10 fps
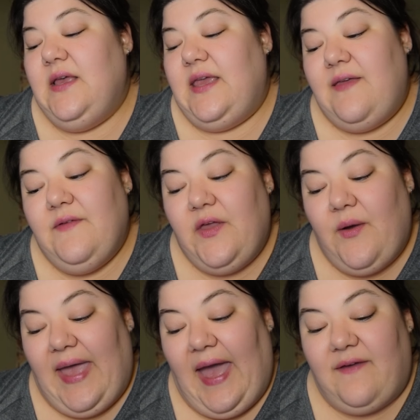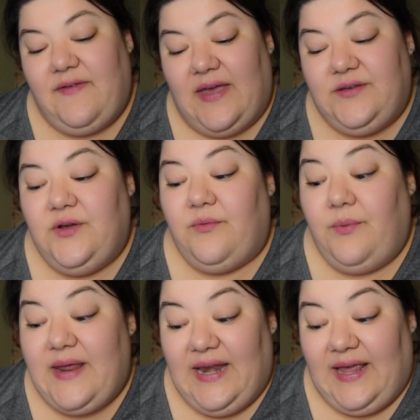even though I have yet to
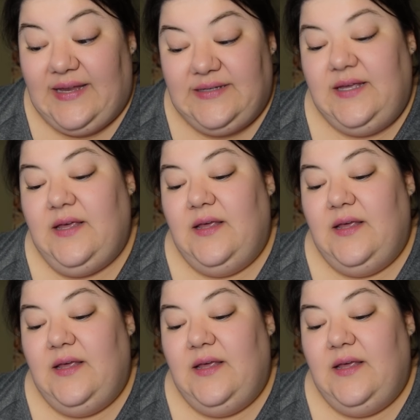read it,